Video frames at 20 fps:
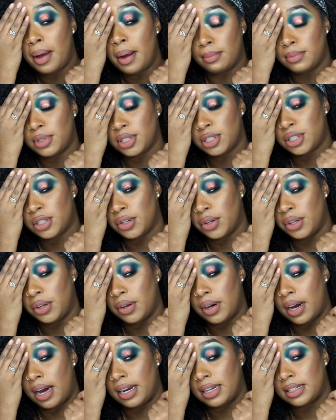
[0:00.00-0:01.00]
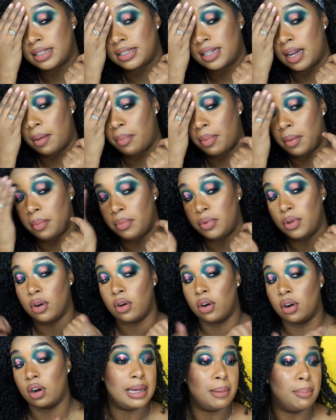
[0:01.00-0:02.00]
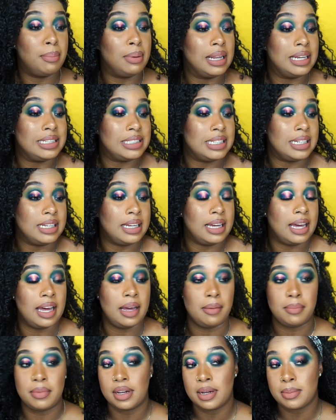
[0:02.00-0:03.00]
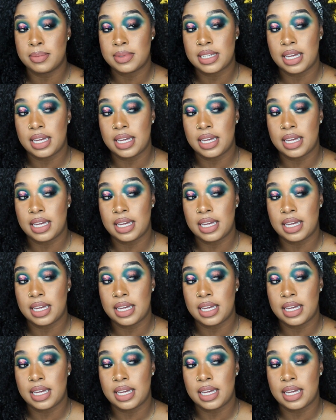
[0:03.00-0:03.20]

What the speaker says: I'm just showing you how to step up your blending game, you know what I'm